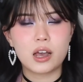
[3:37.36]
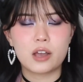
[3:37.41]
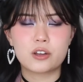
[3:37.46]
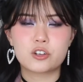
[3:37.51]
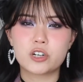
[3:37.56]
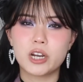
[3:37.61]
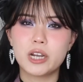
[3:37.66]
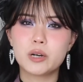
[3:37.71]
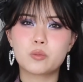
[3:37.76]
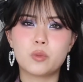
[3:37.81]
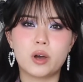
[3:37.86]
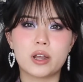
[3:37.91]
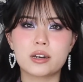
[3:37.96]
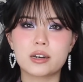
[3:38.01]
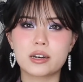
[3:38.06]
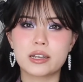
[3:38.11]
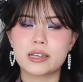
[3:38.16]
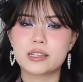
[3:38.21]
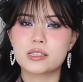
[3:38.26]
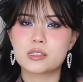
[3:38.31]
I tried
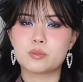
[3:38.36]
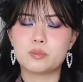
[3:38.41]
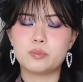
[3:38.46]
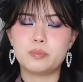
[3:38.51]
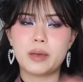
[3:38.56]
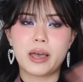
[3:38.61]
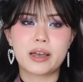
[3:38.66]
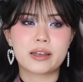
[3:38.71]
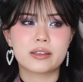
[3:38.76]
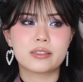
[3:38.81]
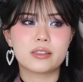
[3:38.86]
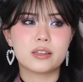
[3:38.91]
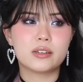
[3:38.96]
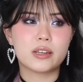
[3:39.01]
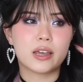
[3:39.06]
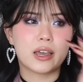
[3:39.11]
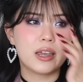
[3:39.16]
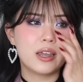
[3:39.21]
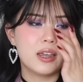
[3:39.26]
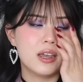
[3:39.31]
one lens back in the
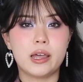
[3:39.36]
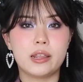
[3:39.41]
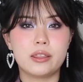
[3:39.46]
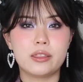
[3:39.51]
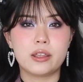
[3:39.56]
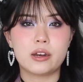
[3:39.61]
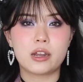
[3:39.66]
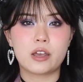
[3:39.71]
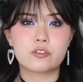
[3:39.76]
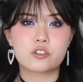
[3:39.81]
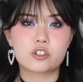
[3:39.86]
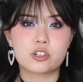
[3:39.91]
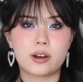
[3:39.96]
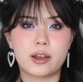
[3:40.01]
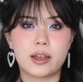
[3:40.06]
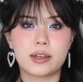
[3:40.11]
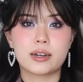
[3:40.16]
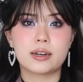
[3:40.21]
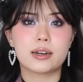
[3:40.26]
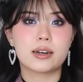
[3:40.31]
day, and then I've
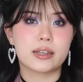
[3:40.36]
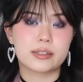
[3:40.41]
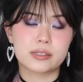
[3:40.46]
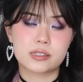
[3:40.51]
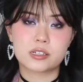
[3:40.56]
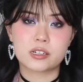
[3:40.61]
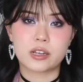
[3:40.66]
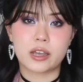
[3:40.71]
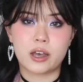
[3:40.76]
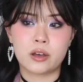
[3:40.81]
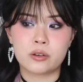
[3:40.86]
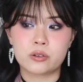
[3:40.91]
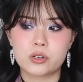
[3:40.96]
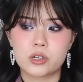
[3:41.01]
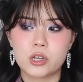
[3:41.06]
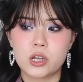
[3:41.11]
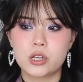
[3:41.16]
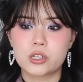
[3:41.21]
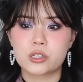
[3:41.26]
tried Lens Town.